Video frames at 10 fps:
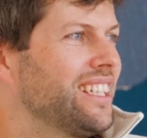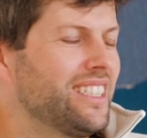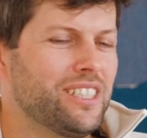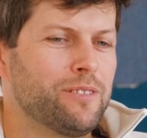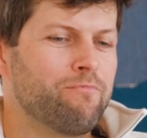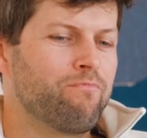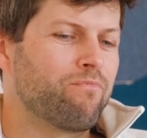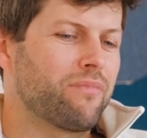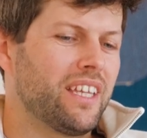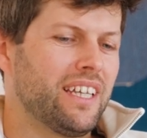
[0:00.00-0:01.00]

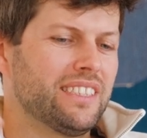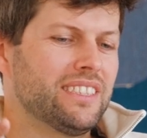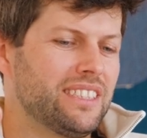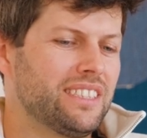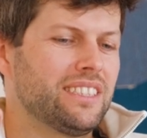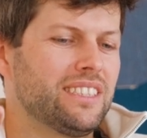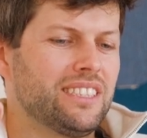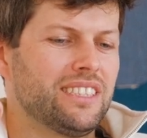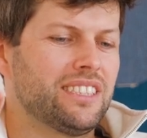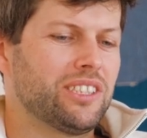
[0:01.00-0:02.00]
um, and
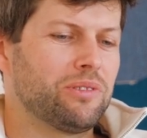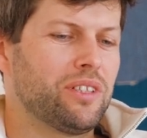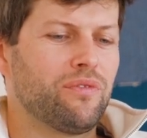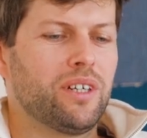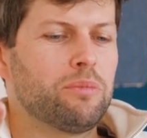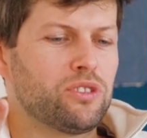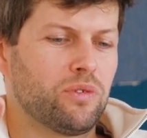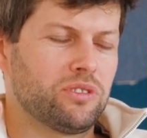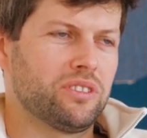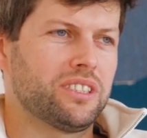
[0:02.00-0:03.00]
so we are very much
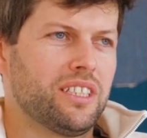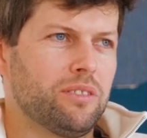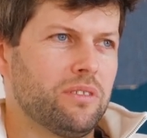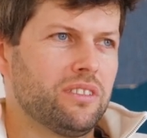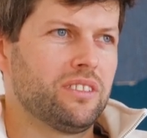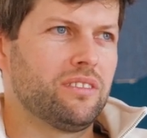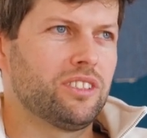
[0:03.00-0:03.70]
focused on scalability.